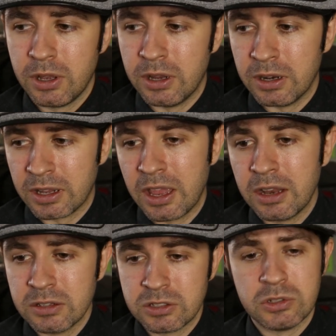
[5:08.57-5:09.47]
and
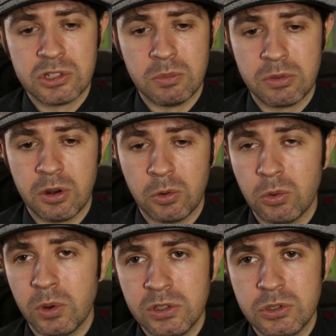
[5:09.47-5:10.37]
again this is something I'll
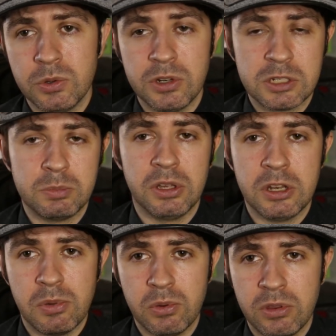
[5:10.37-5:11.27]
go into and explain
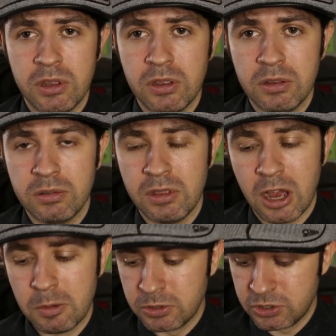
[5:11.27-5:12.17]
about the, the
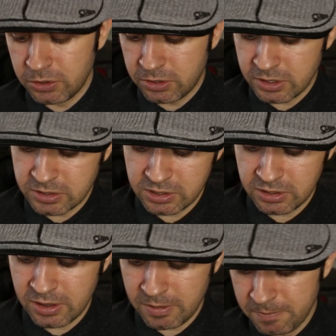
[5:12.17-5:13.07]
aperture and things like
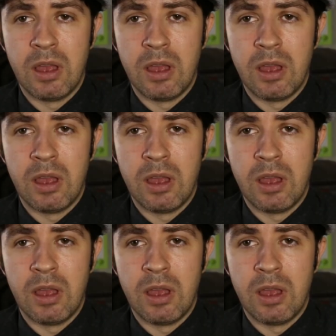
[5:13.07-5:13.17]
that.